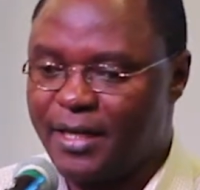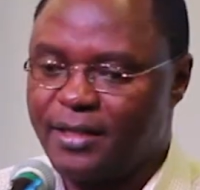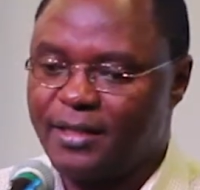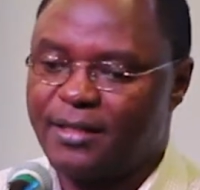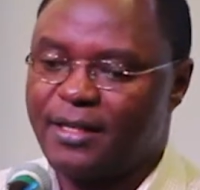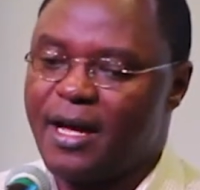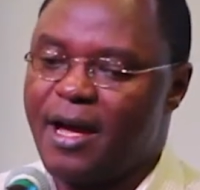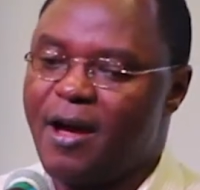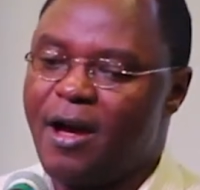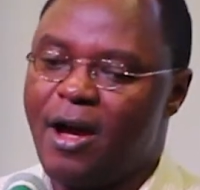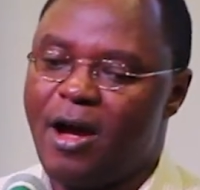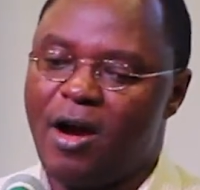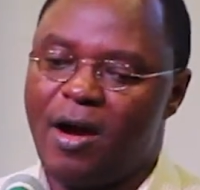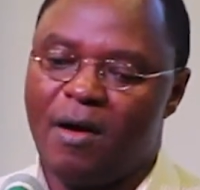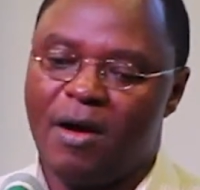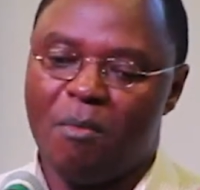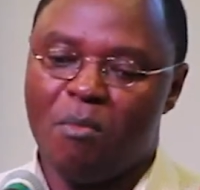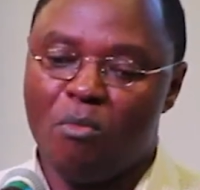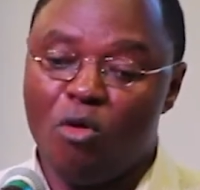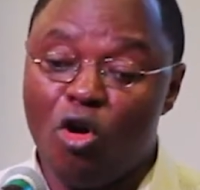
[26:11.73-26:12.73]
It's
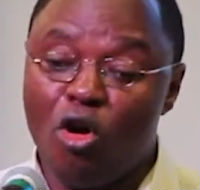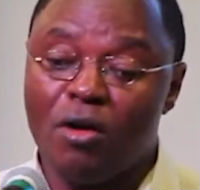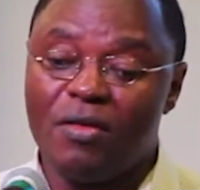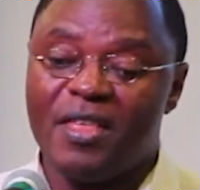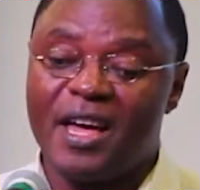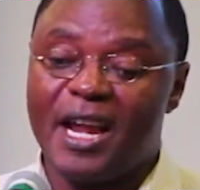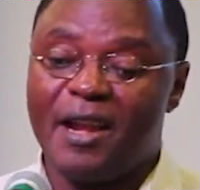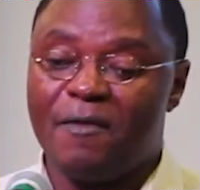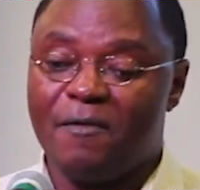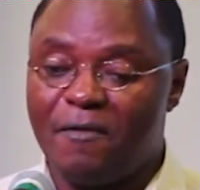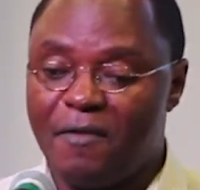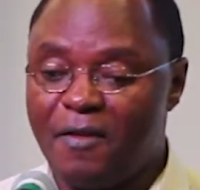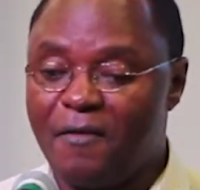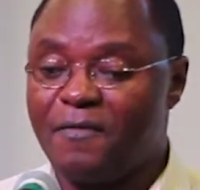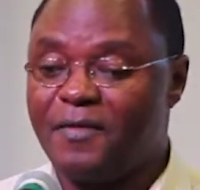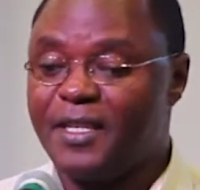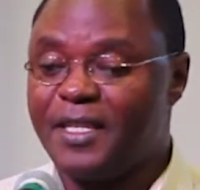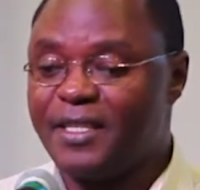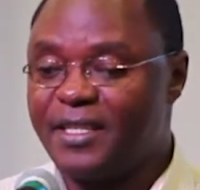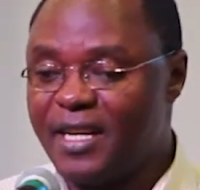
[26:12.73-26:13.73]
uh, more than
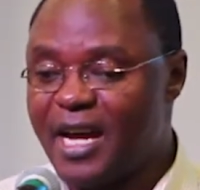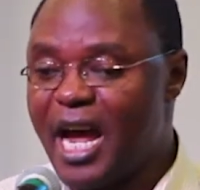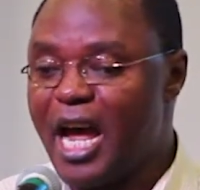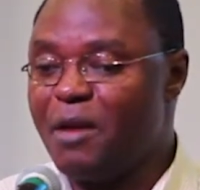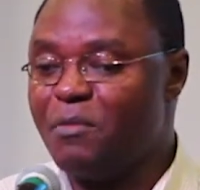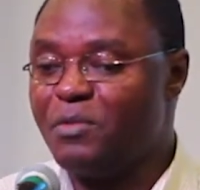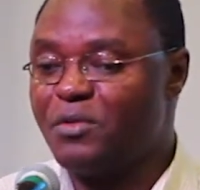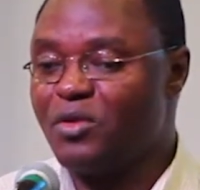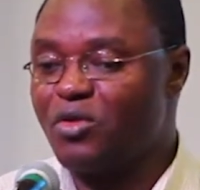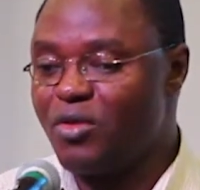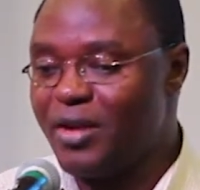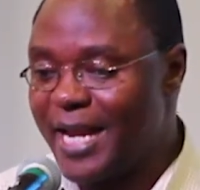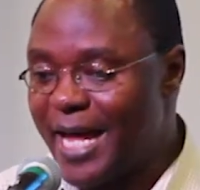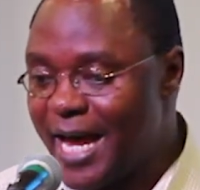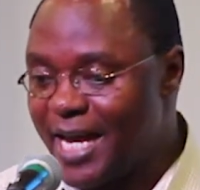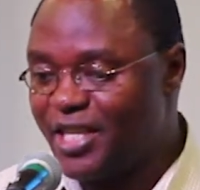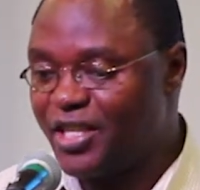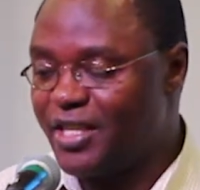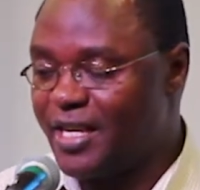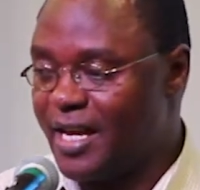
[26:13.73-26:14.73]
fifty times
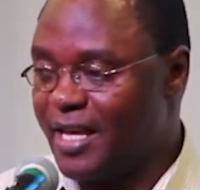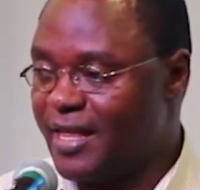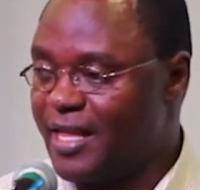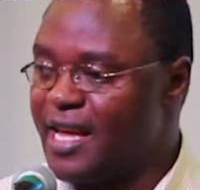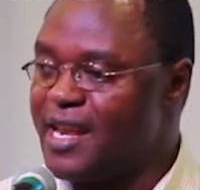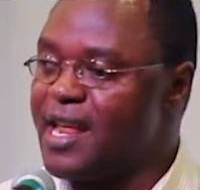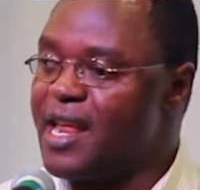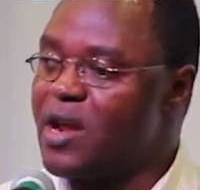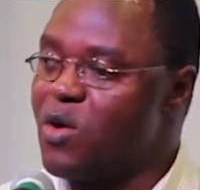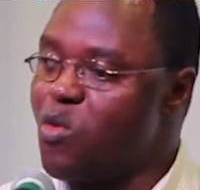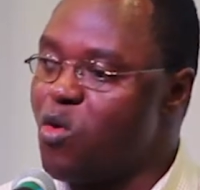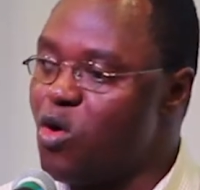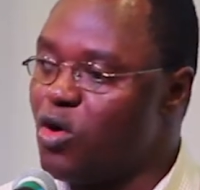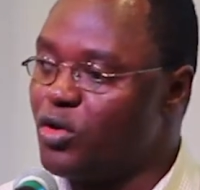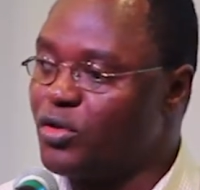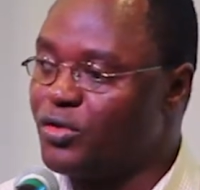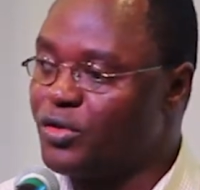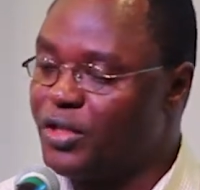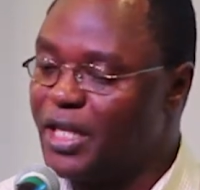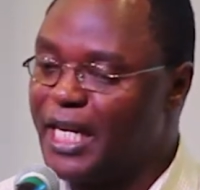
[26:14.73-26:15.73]
larger than it
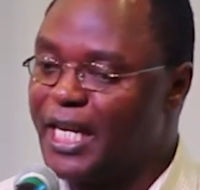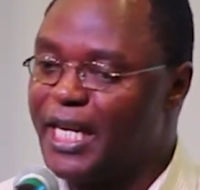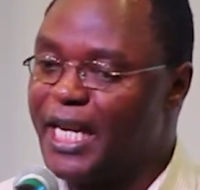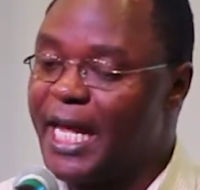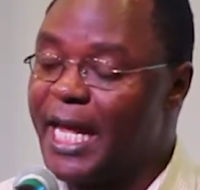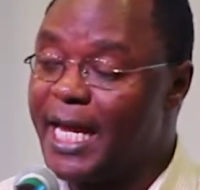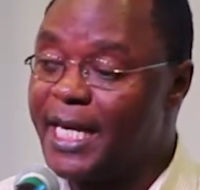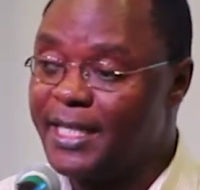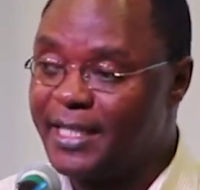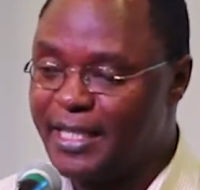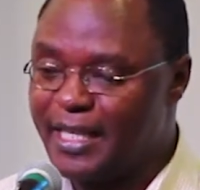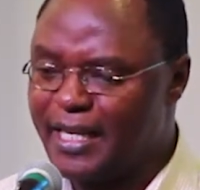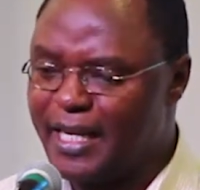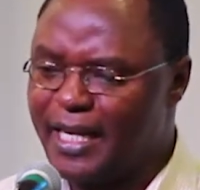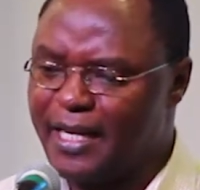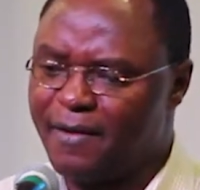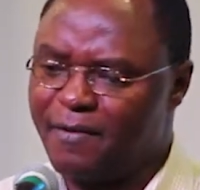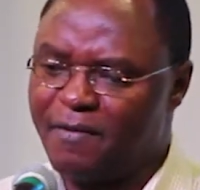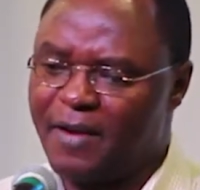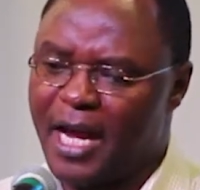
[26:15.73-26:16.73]
was in
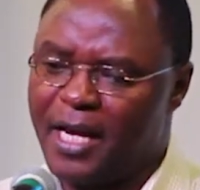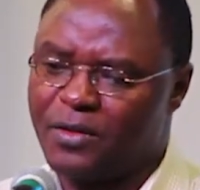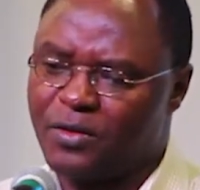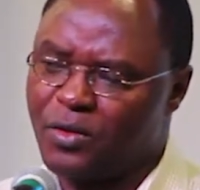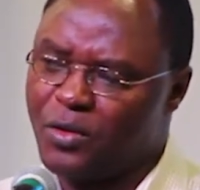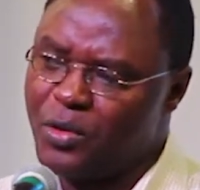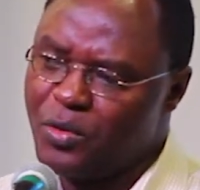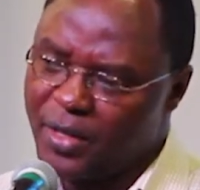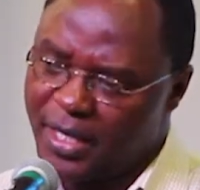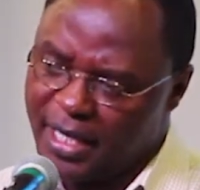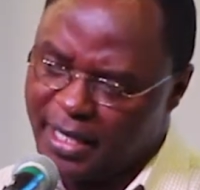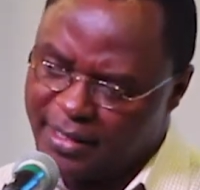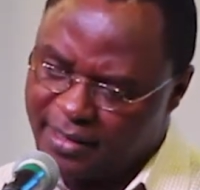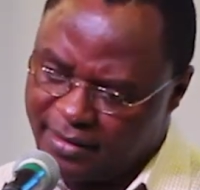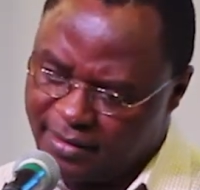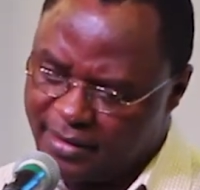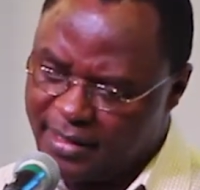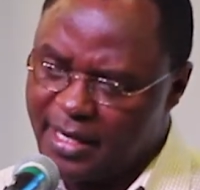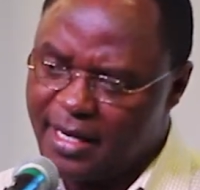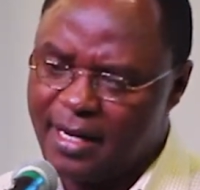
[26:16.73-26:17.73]
eighteen eighty-five. So you
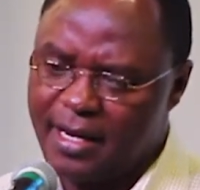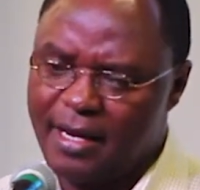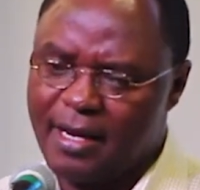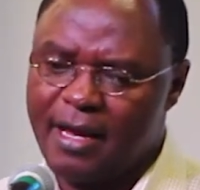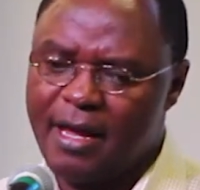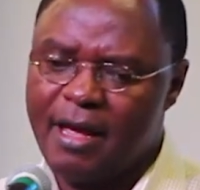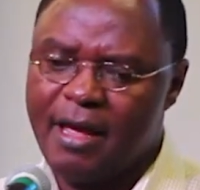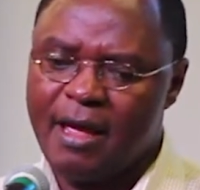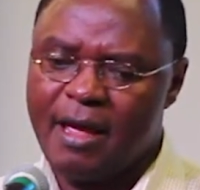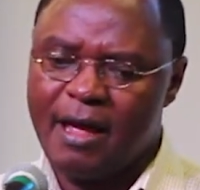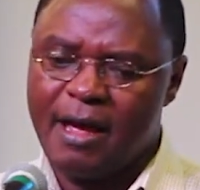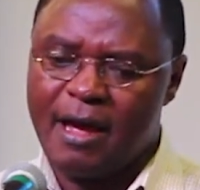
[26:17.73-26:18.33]
can see